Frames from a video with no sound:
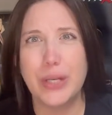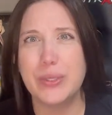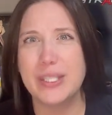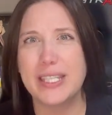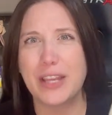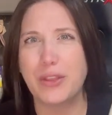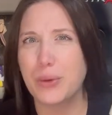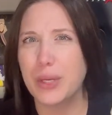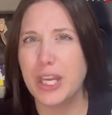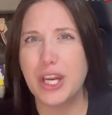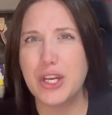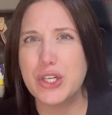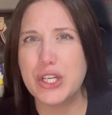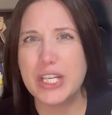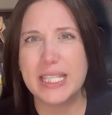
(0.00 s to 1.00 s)
It was like
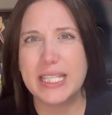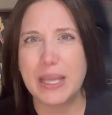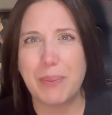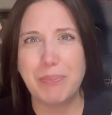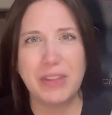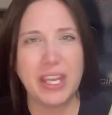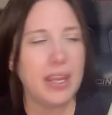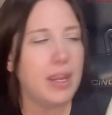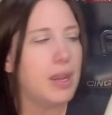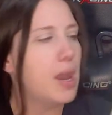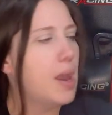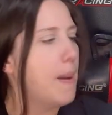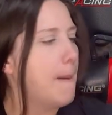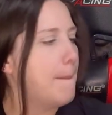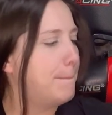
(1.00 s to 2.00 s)
300 something,
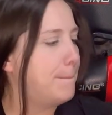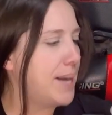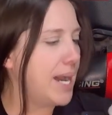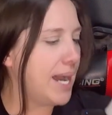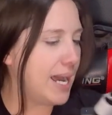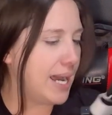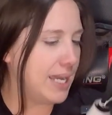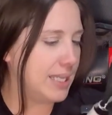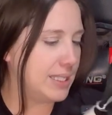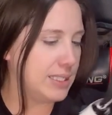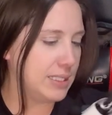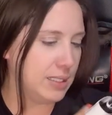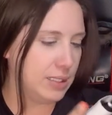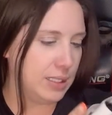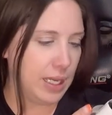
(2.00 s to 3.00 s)

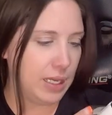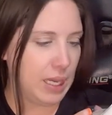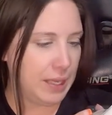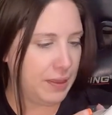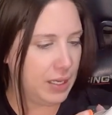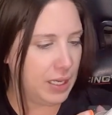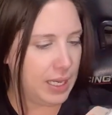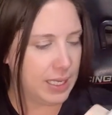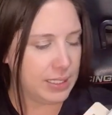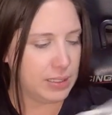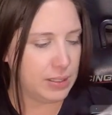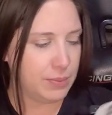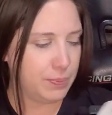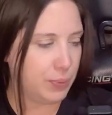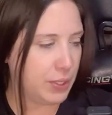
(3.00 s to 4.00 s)
but like, I think it has
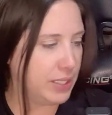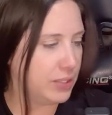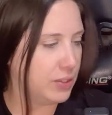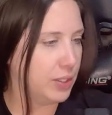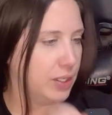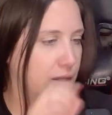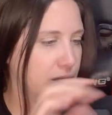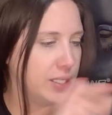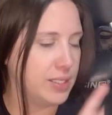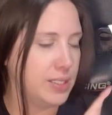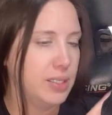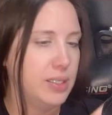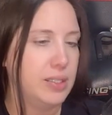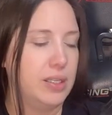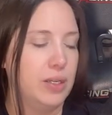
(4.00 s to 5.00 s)
the price on here, does it?